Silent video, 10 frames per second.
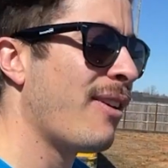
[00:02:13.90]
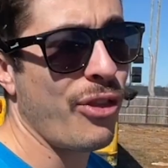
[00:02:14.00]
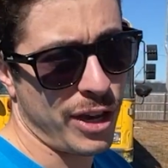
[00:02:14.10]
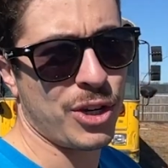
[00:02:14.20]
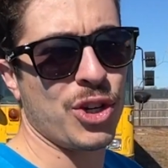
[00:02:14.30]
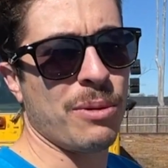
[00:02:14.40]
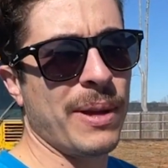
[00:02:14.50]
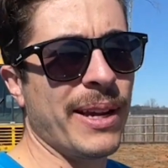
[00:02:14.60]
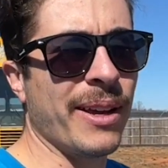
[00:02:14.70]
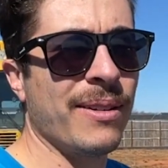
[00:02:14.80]
then you should be
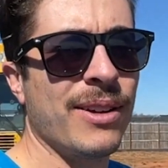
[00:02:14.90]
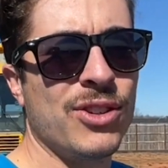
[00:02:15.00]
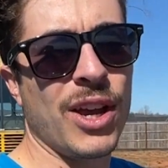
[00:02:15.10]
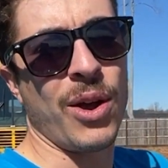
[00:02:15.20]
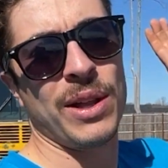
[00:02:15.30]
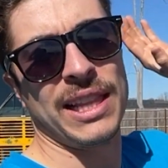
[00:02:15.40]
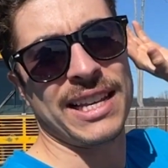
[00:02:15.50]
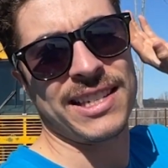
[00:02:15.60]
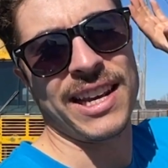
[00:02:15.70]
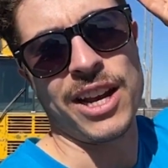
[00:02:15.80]
good. So
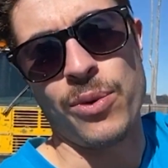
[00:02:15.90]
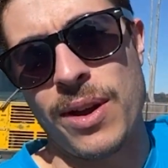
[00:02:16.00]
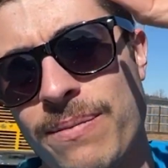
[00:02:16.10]
let's get into it.